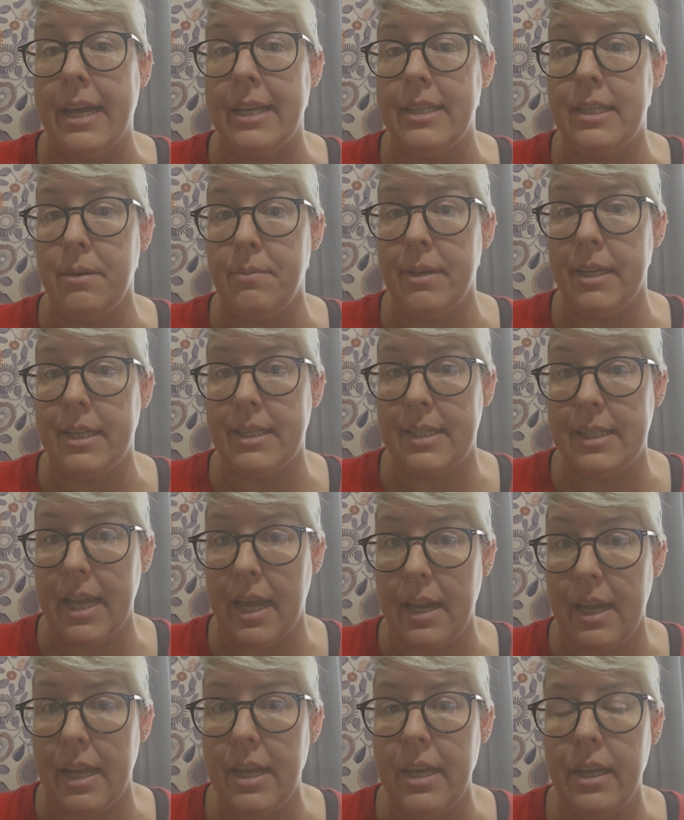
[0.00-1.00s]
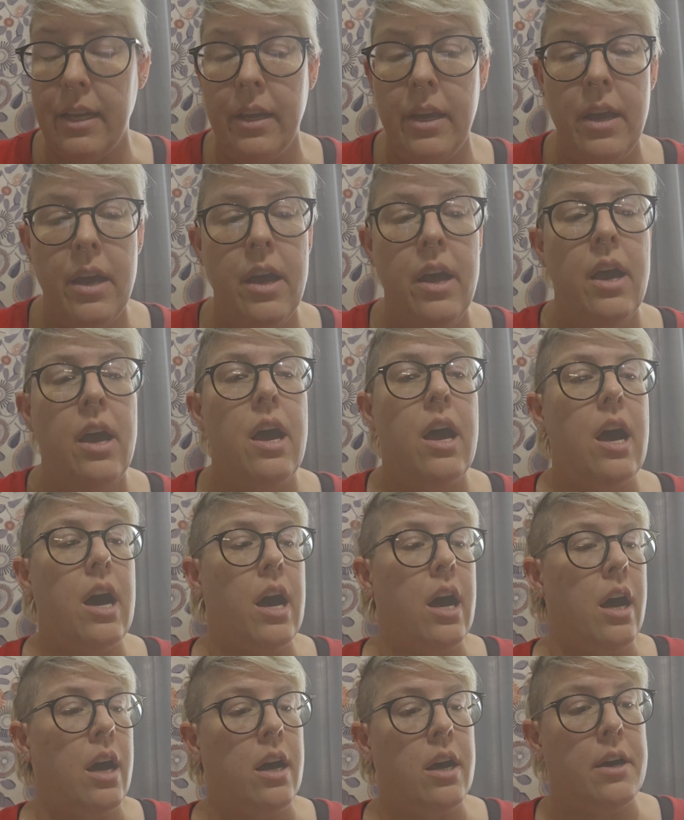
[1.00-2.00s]
academic setting.
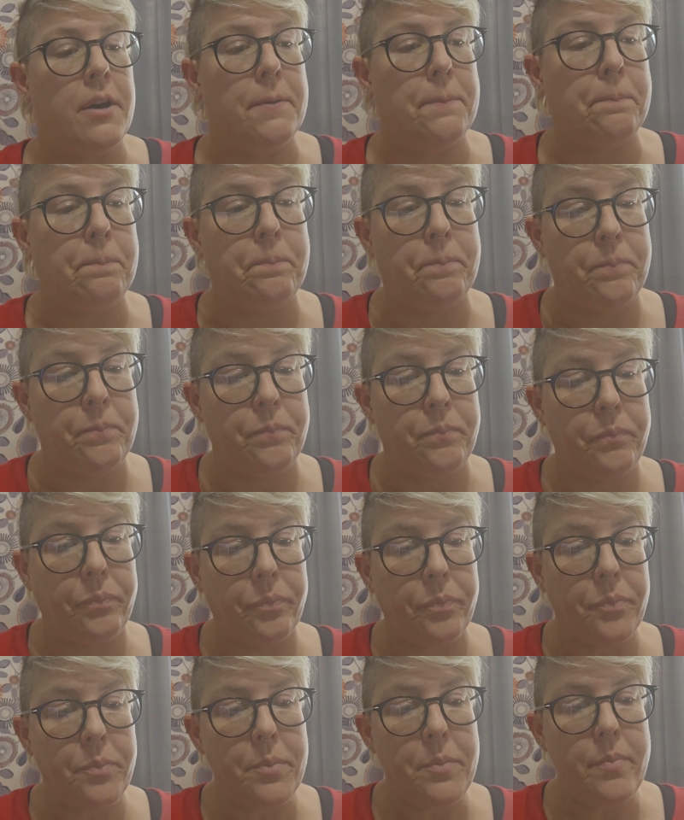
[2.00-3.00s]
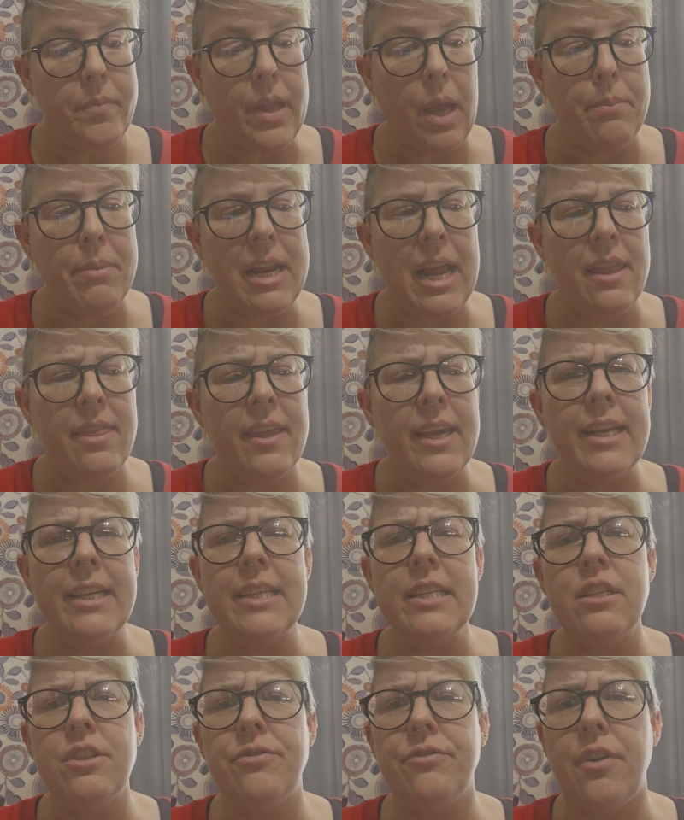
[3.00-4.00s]
Um, but I think
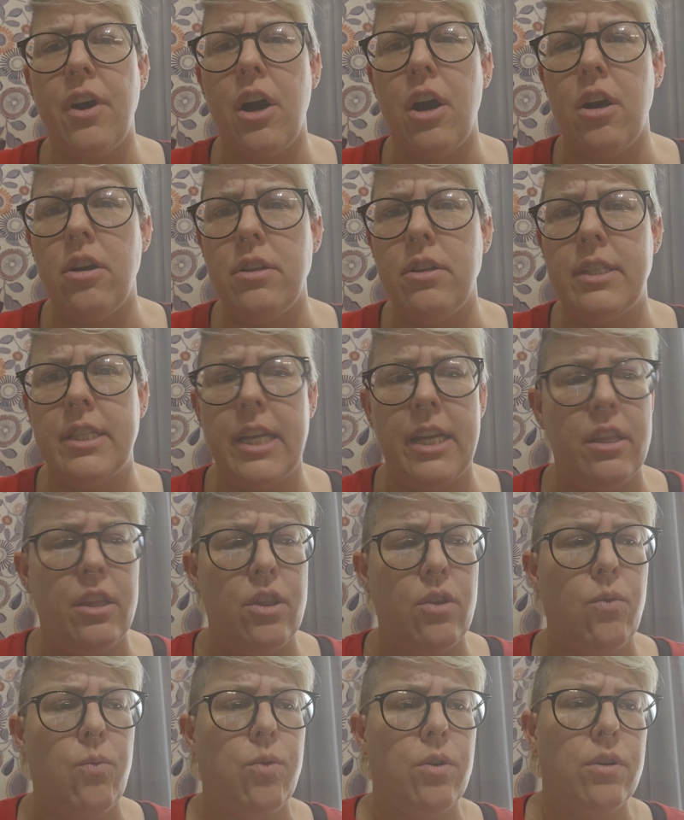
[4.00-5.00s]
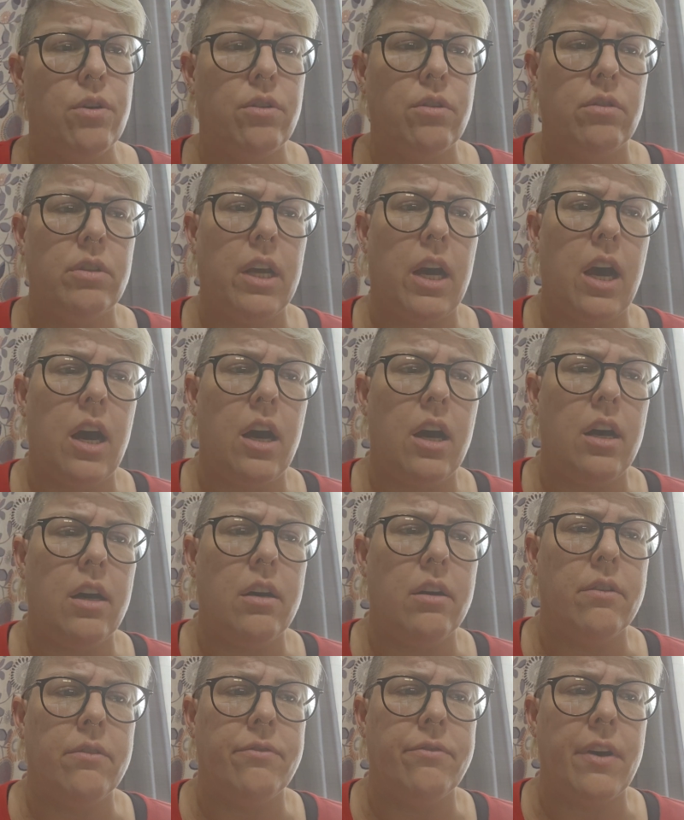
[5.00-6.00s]
this falls in the world
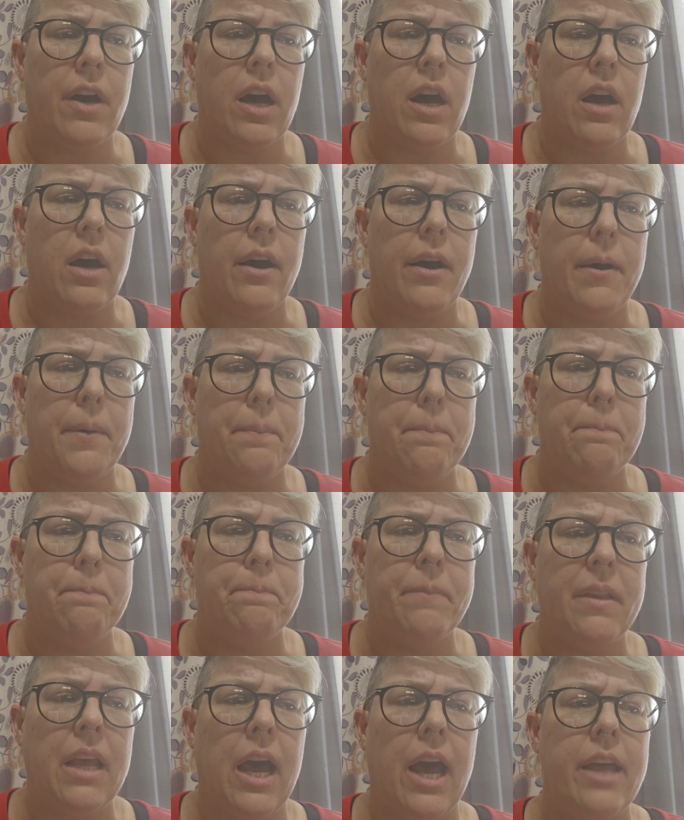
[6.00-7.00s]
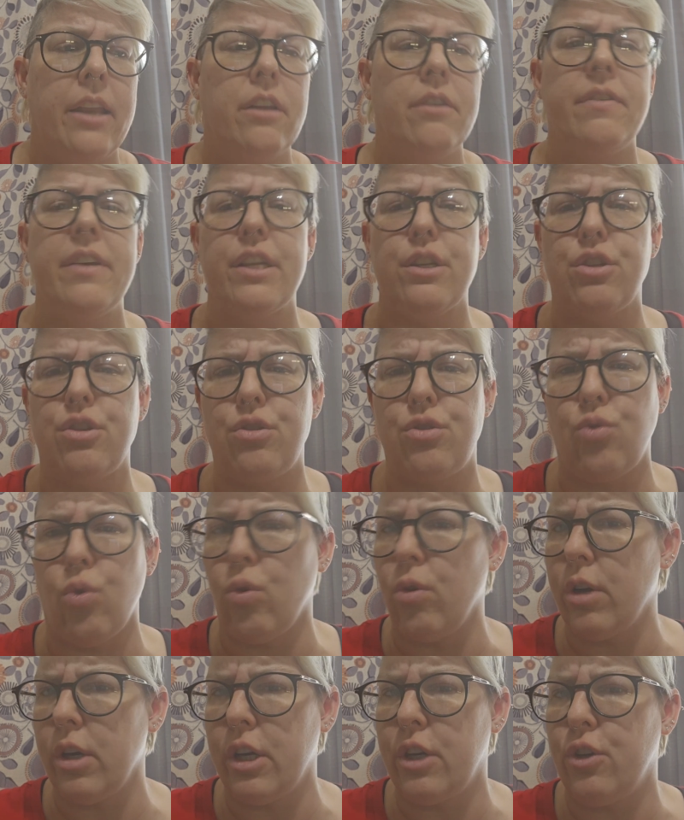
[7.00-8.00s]
of kind of
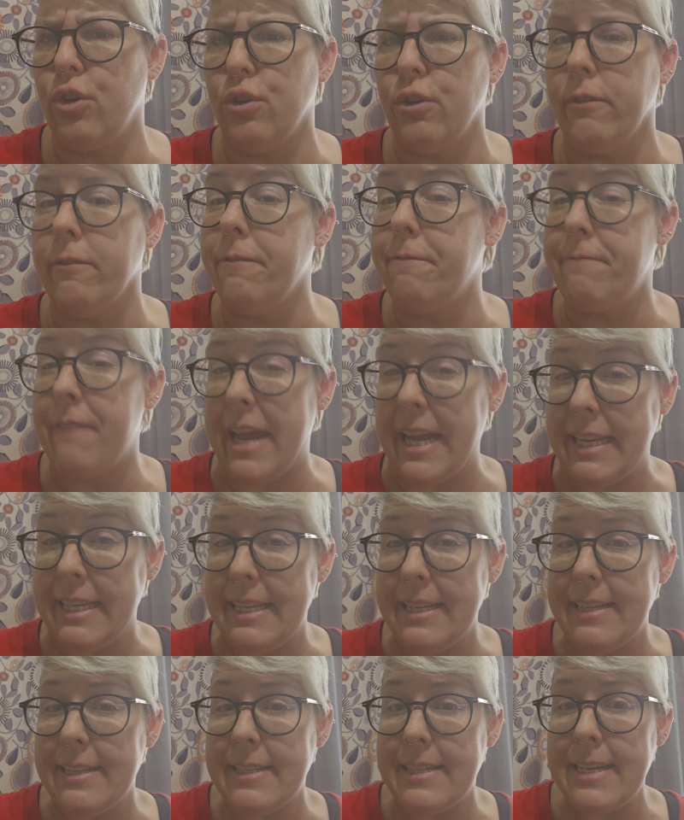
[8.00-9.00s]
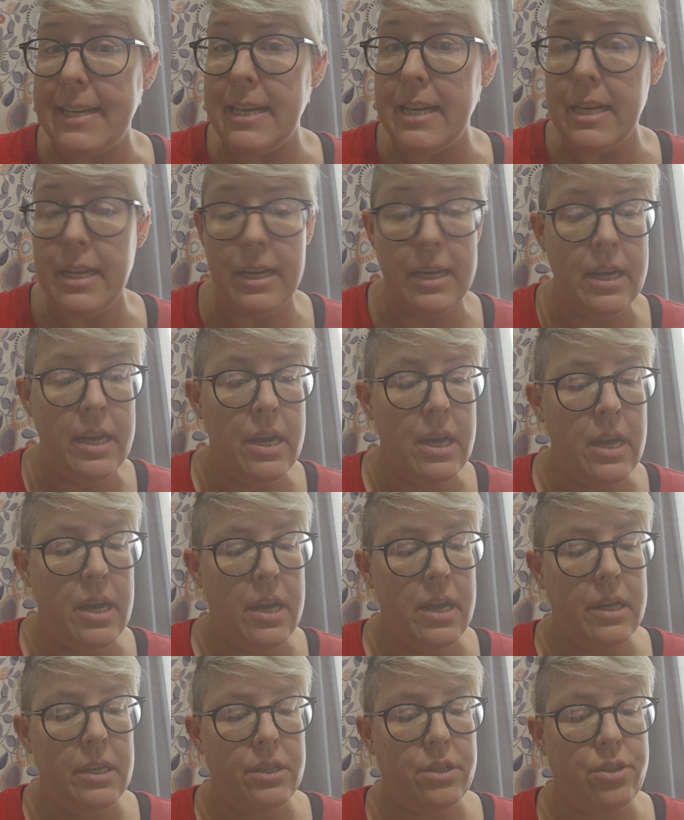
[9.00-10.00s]
historical fantasy.
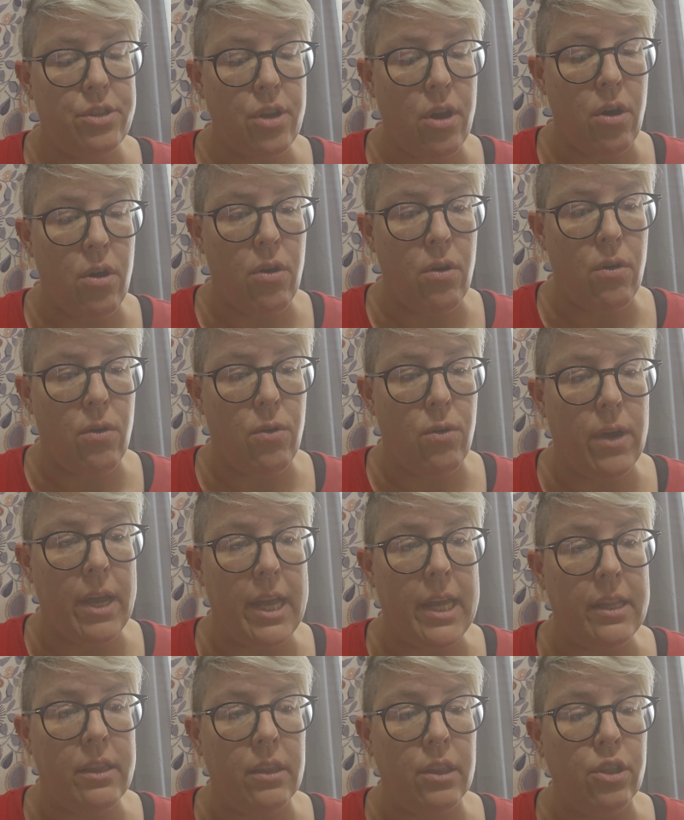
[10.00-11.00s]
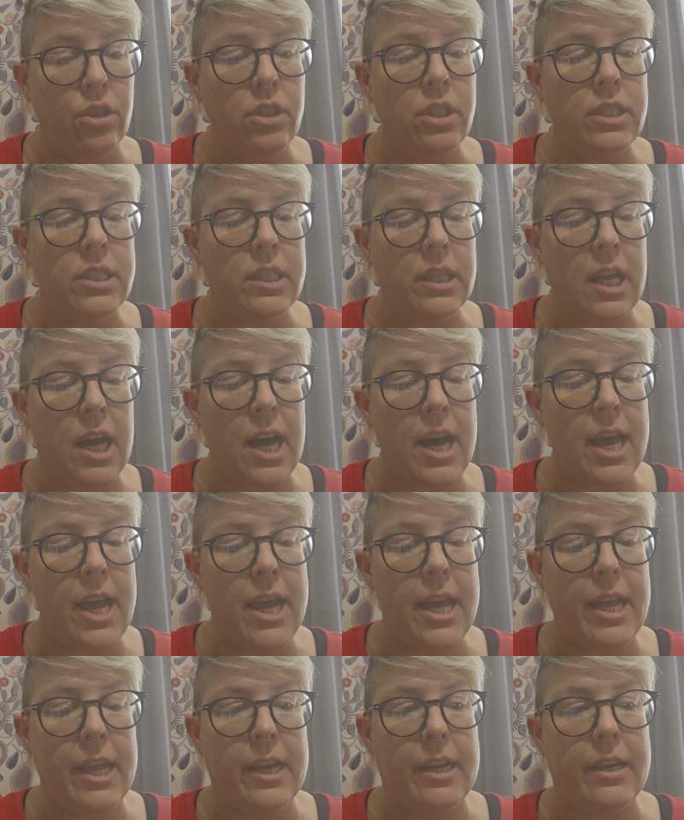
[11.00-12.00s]
So it looks
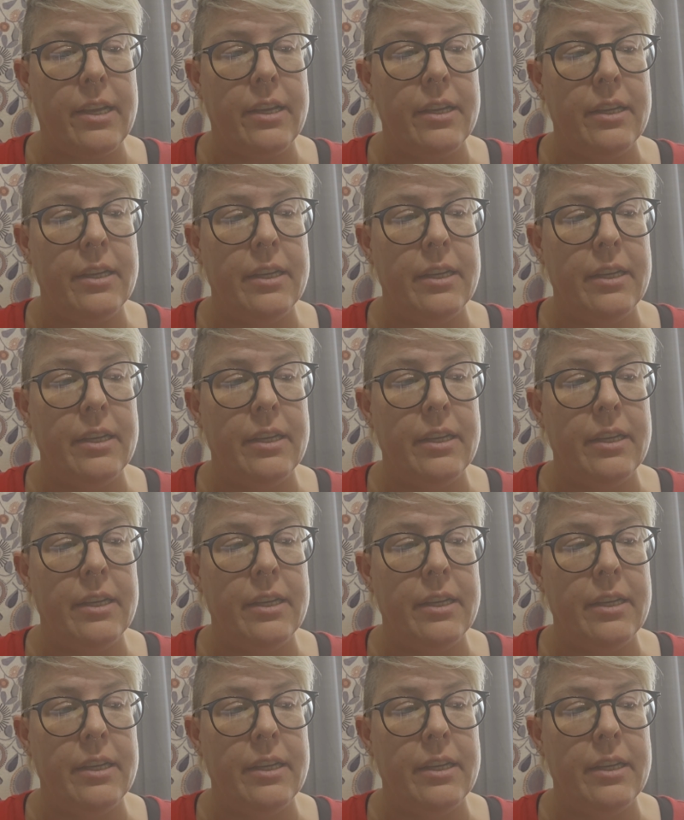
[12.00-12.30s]
like